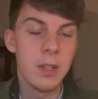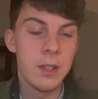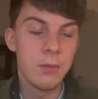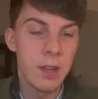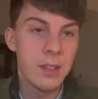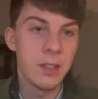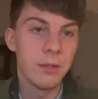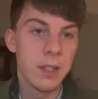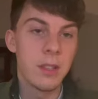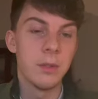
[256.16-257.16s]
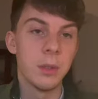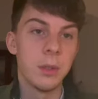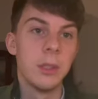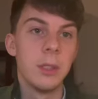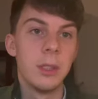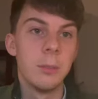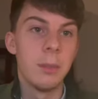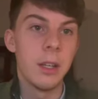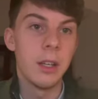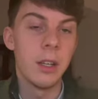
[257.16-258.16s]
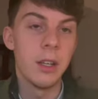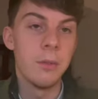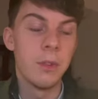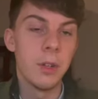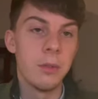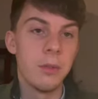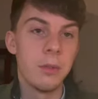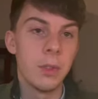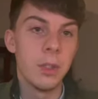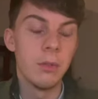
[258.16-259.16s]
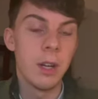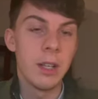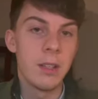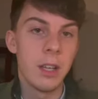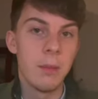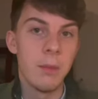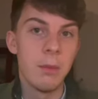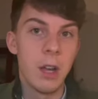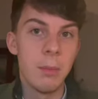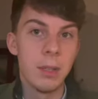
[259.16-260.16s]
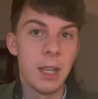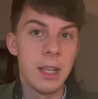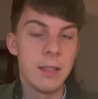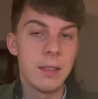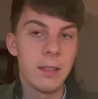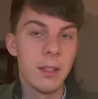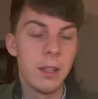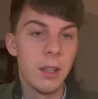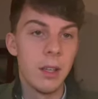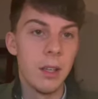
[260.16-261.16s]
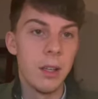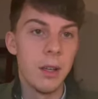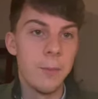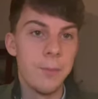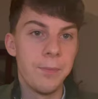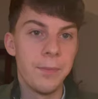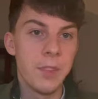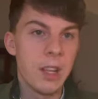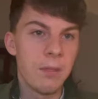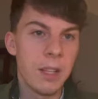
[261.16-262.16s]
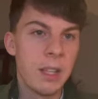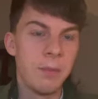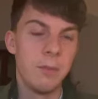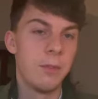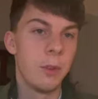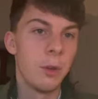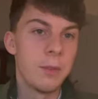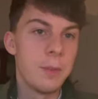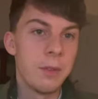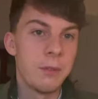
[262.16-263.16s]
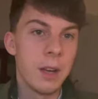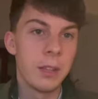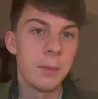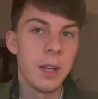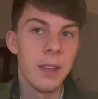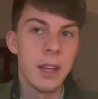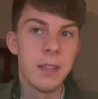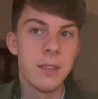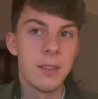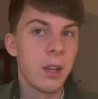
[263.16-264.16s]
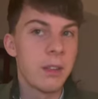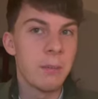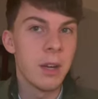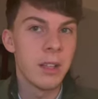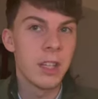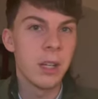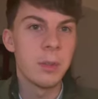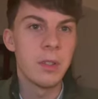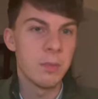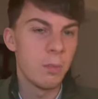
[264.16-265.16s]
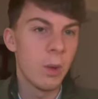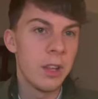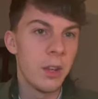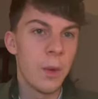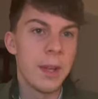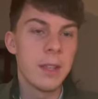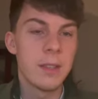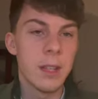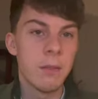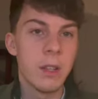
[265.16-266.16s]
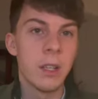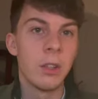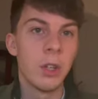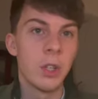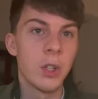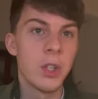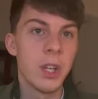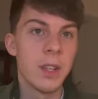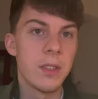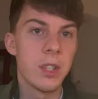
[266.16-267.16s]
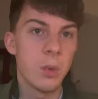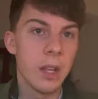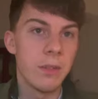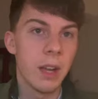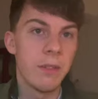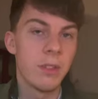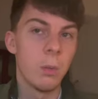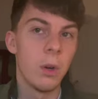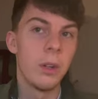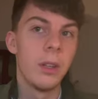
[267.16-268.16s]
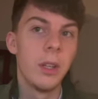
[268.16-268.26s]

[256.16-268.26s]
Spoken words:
Racing Festival in front of Right Time, Right Place. Definitely form's been franked by that. So I think Mars Harper's well in the weights, definitely got a good chance at 25-1.